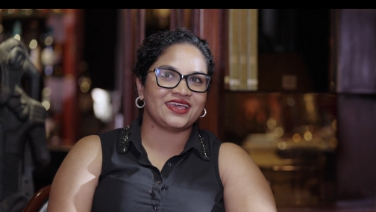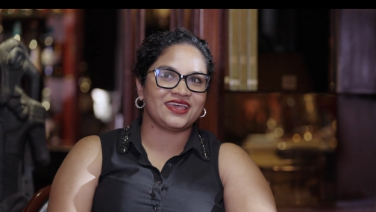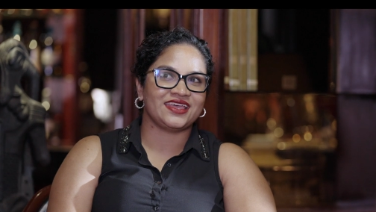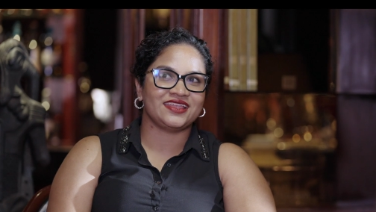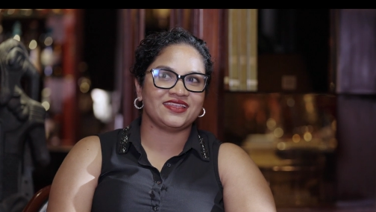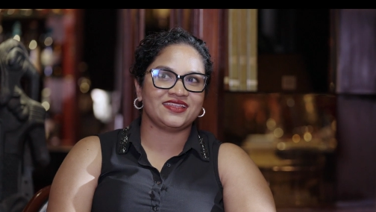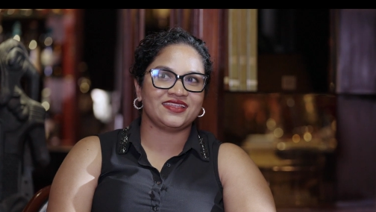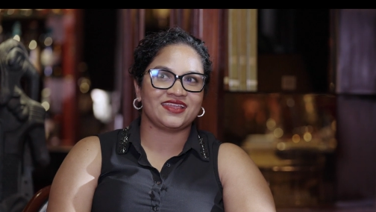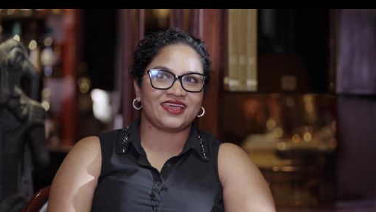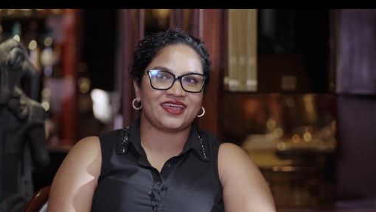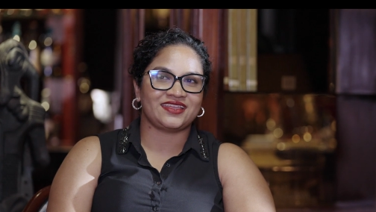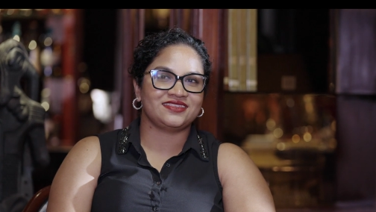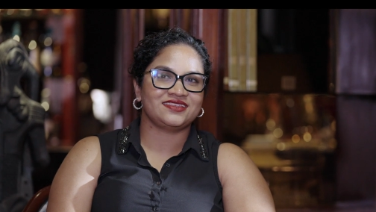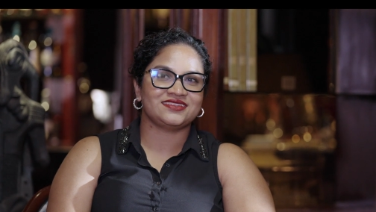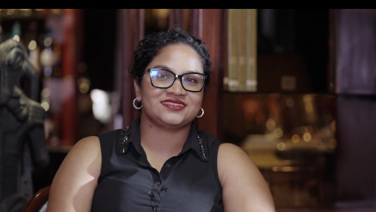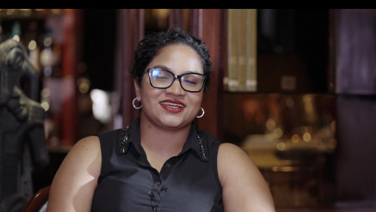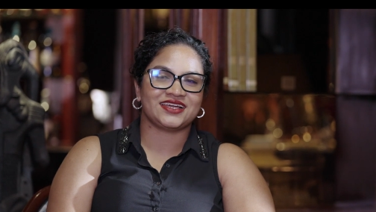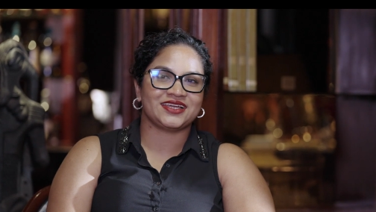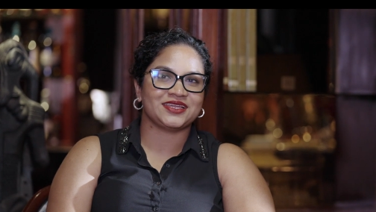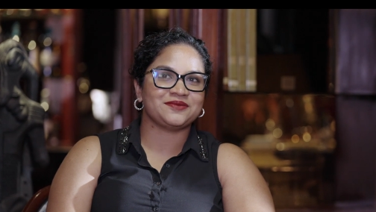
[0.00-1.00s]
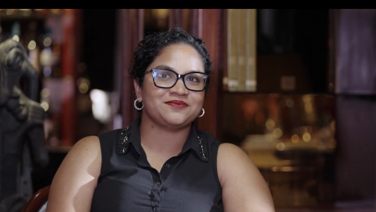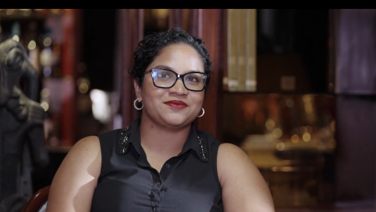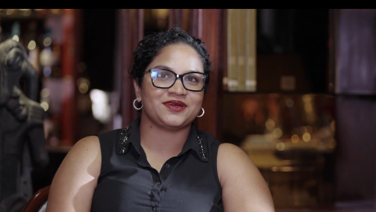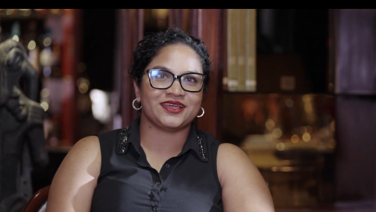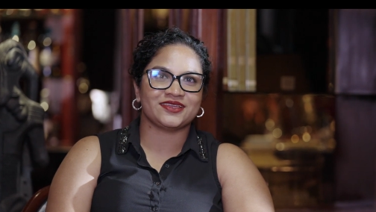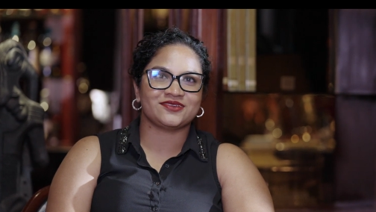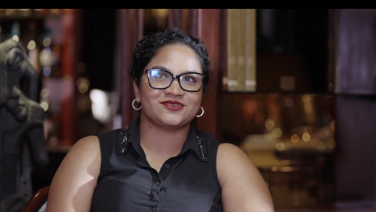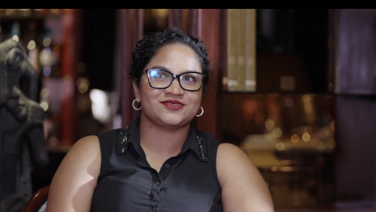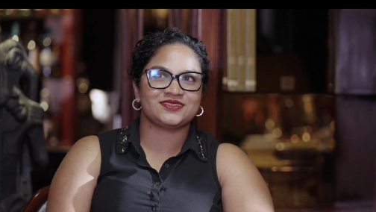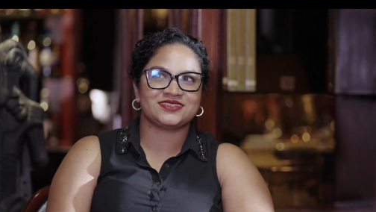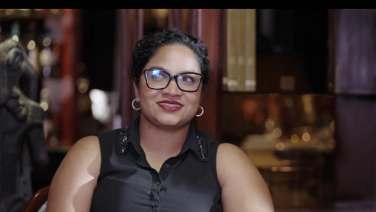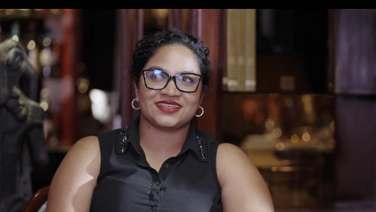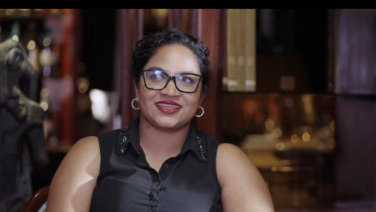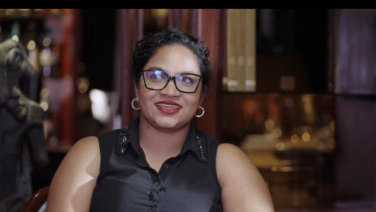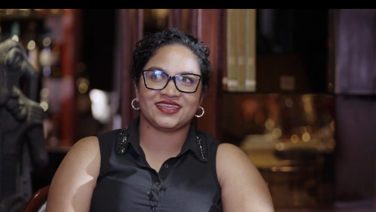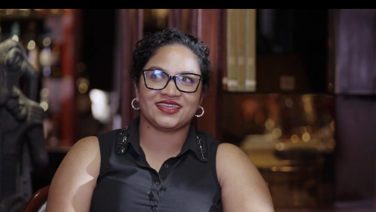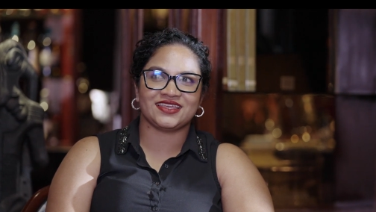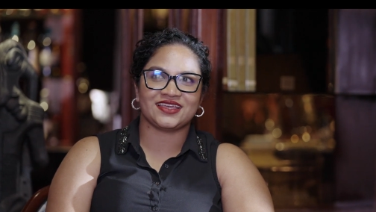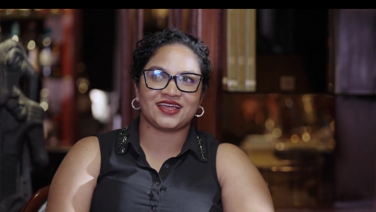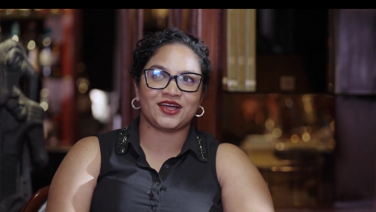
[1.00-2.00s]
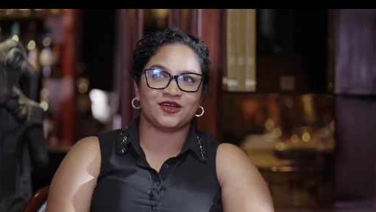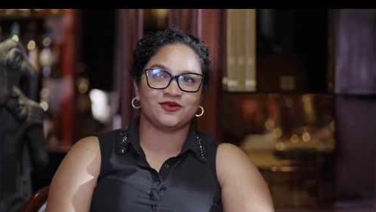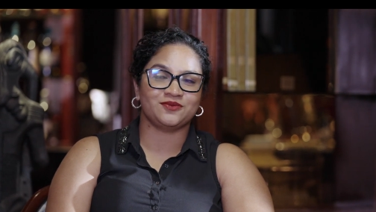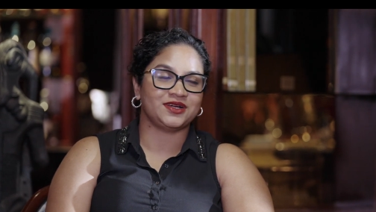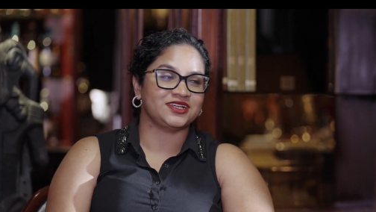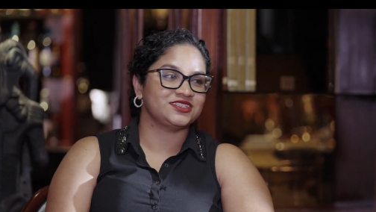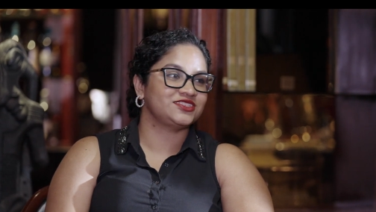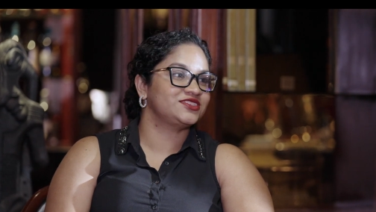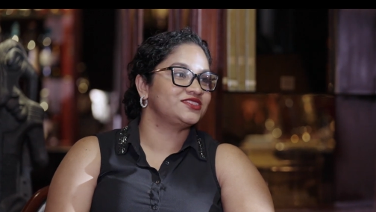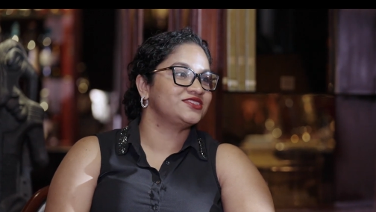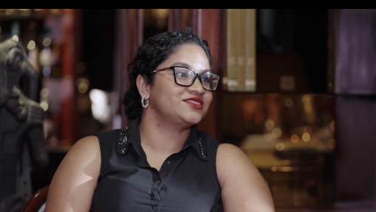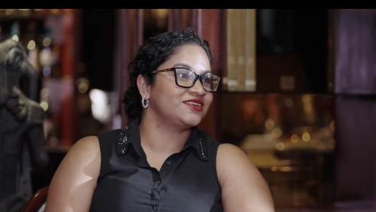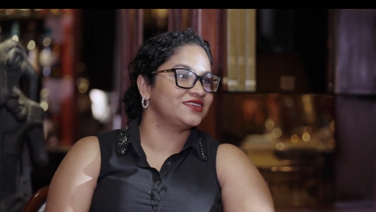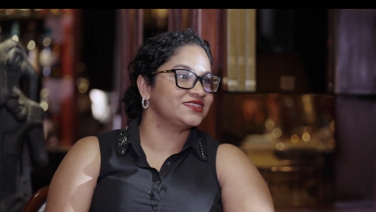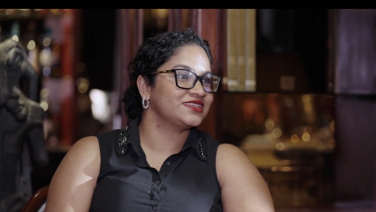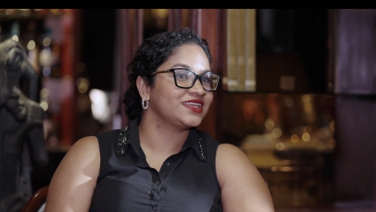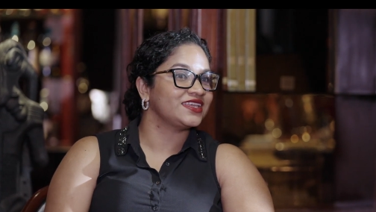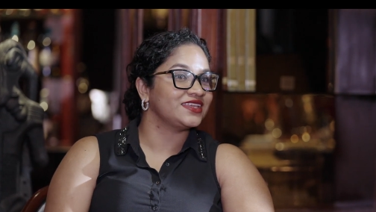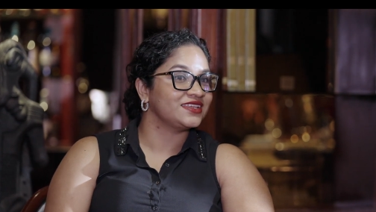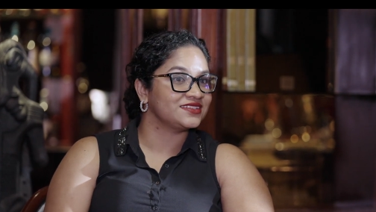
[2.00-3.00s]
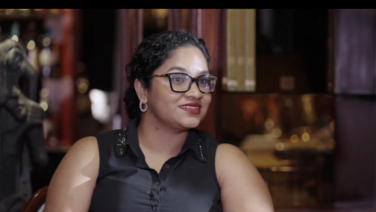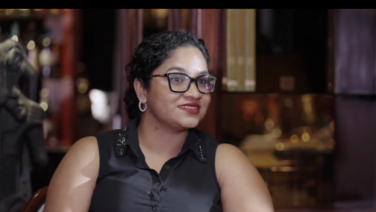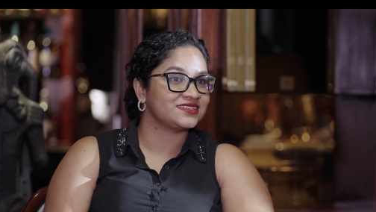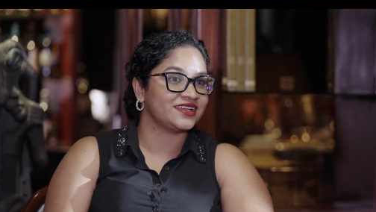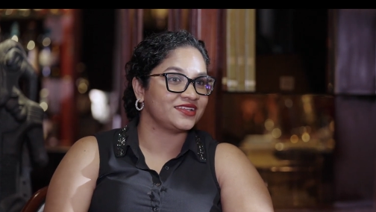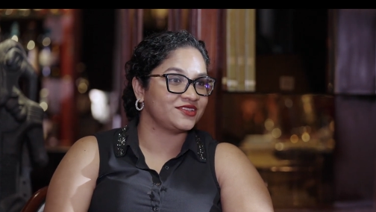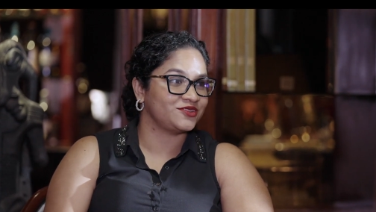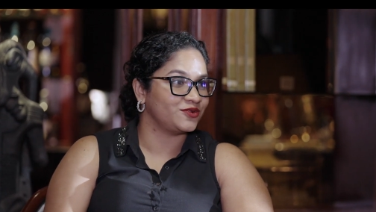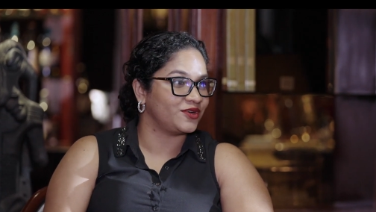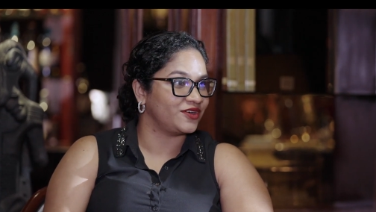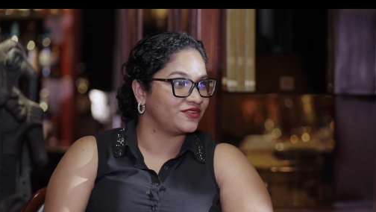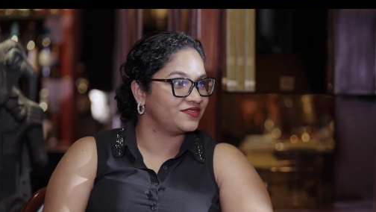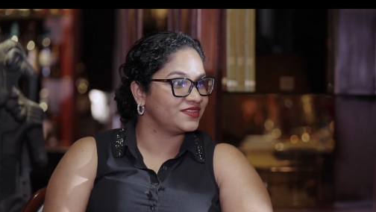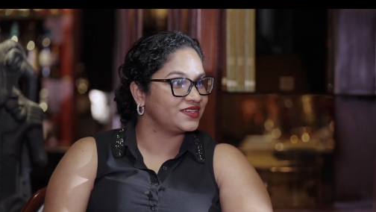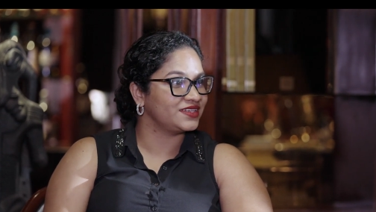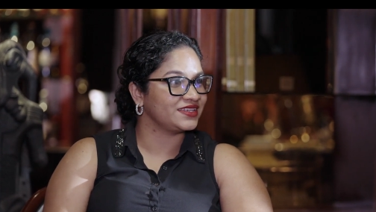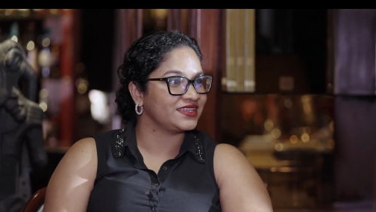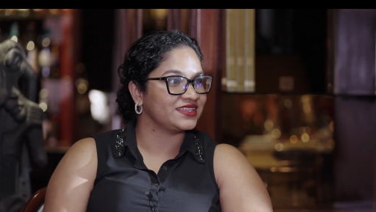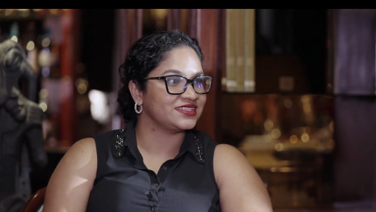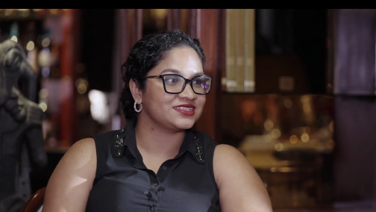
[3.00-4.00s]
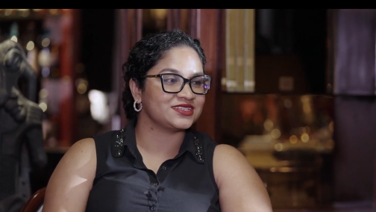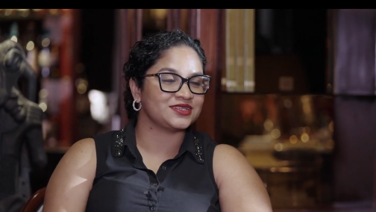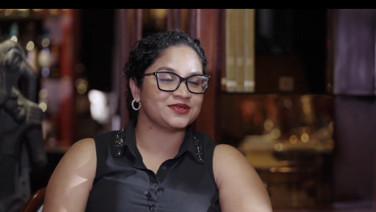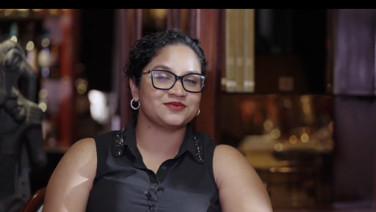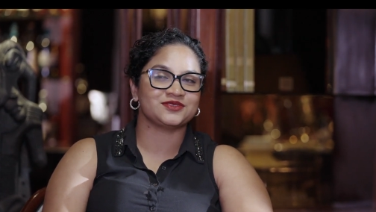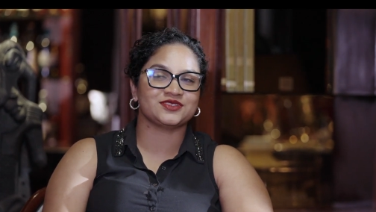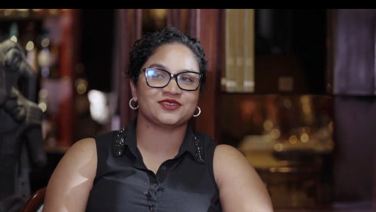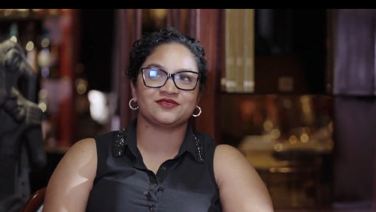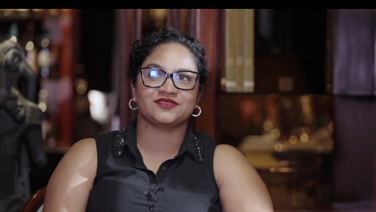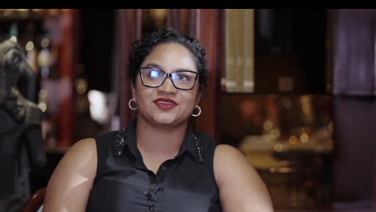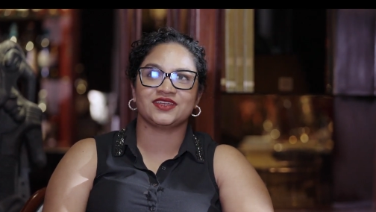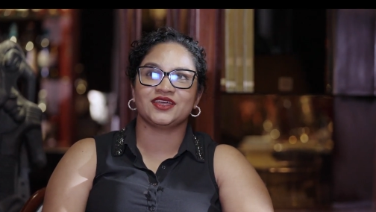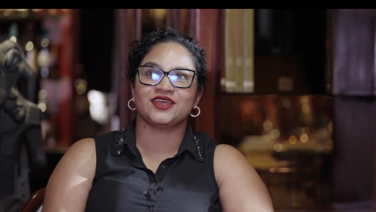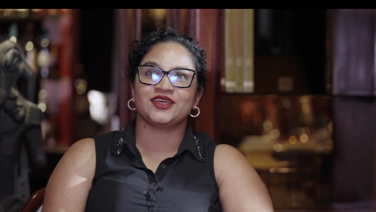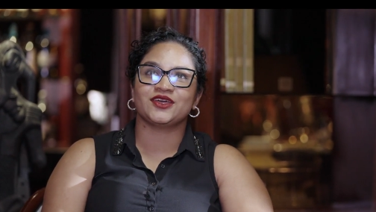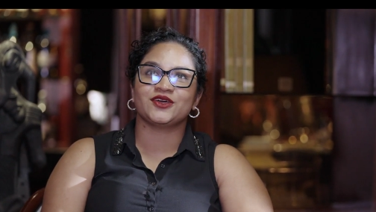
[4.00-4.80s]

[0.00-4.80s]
And at the time, I could see how much John Keel's had to offer in terms of